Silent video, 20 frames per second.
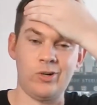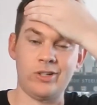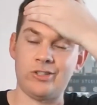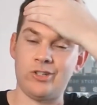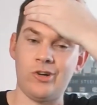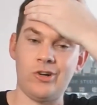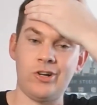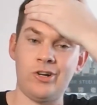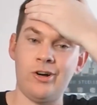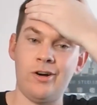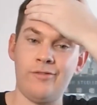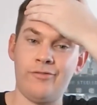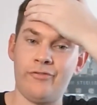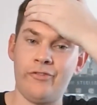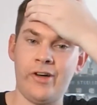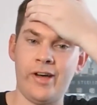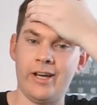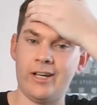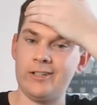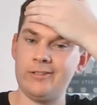turn it off?
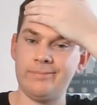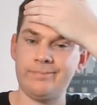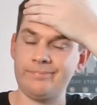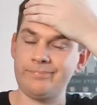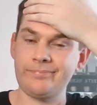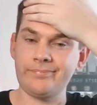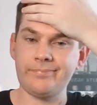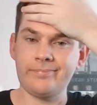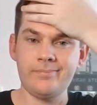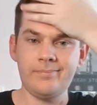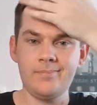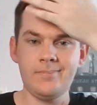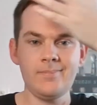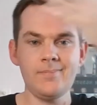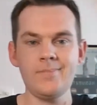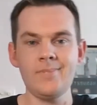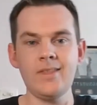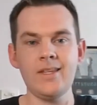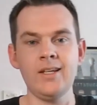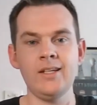Like,
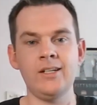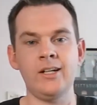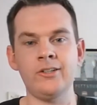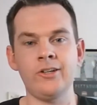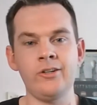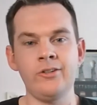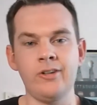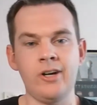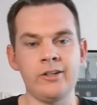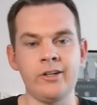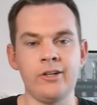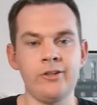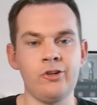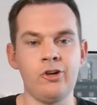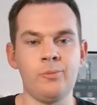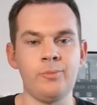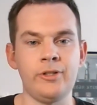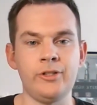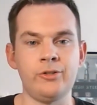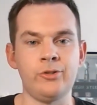and I don't
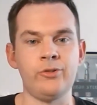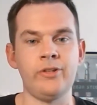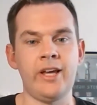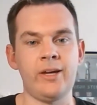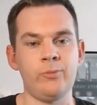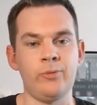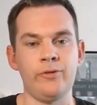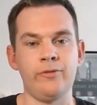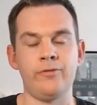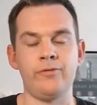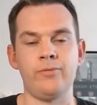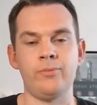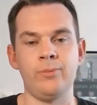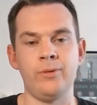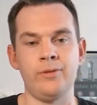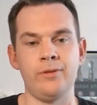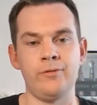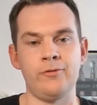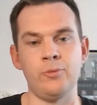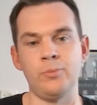normally do that with
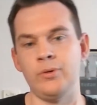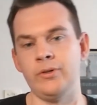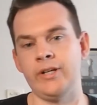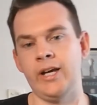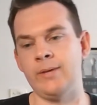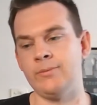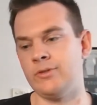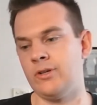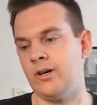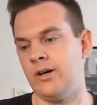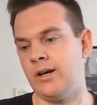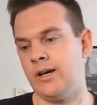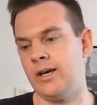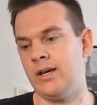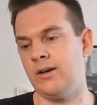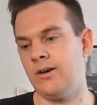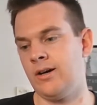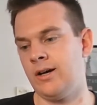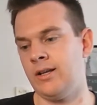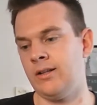the football games.
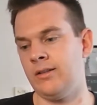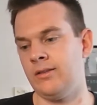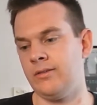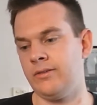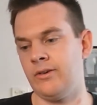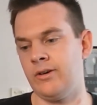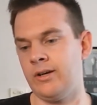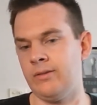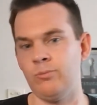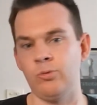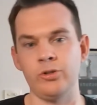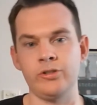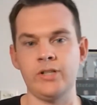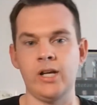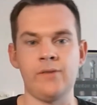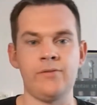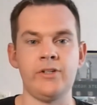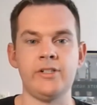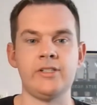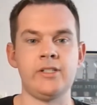I watch
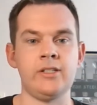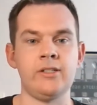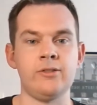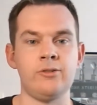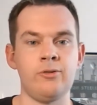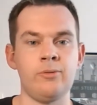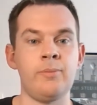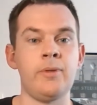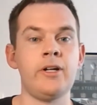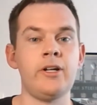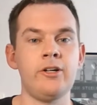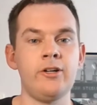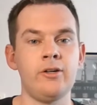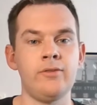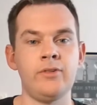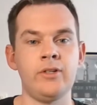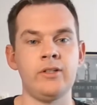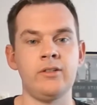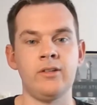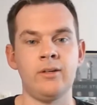every single minute
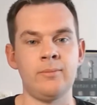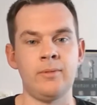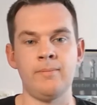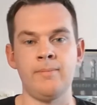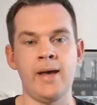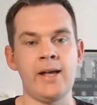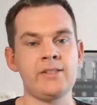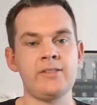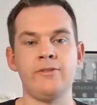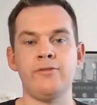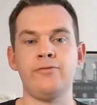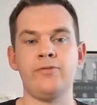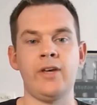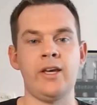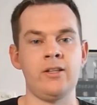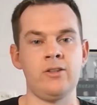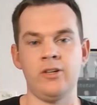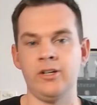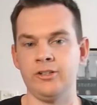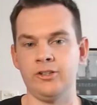of it. I'm a massive
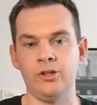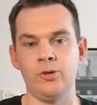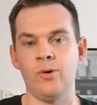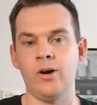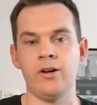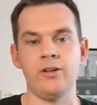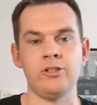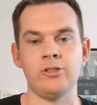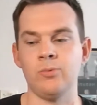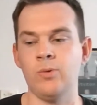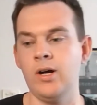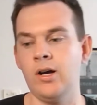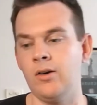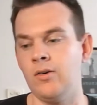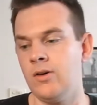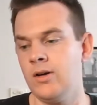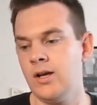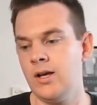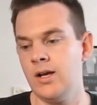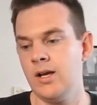fan, like you are as
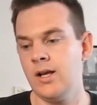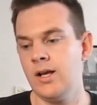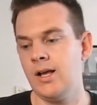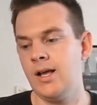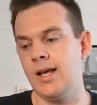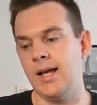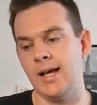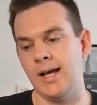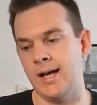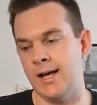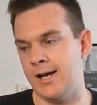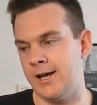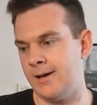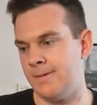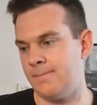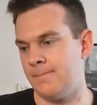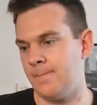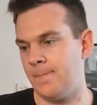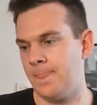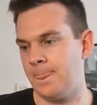well.
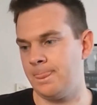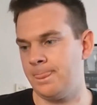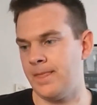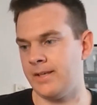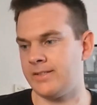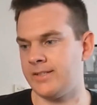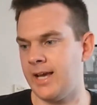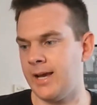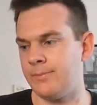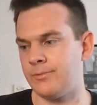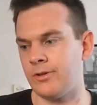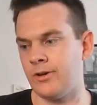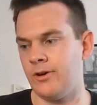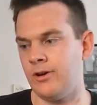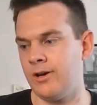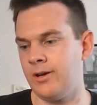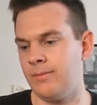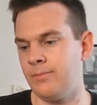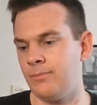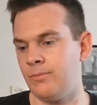At the same
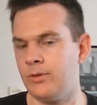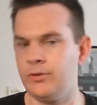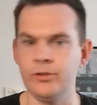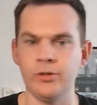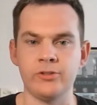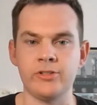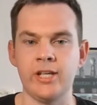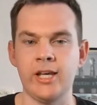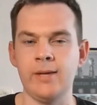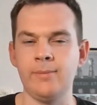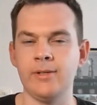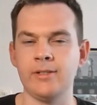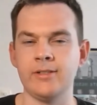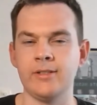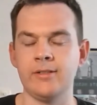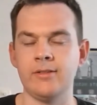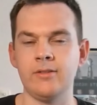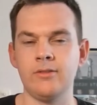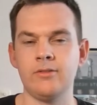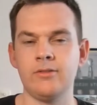time, when your team
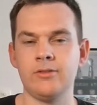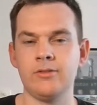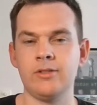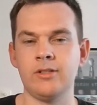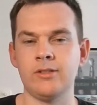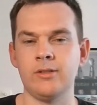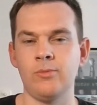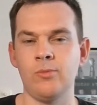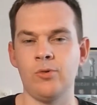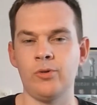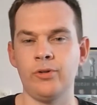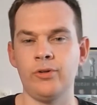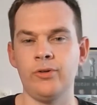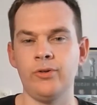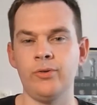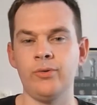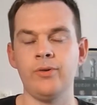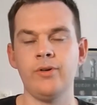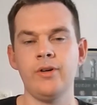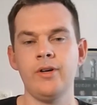doesn't want
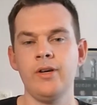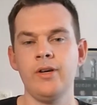to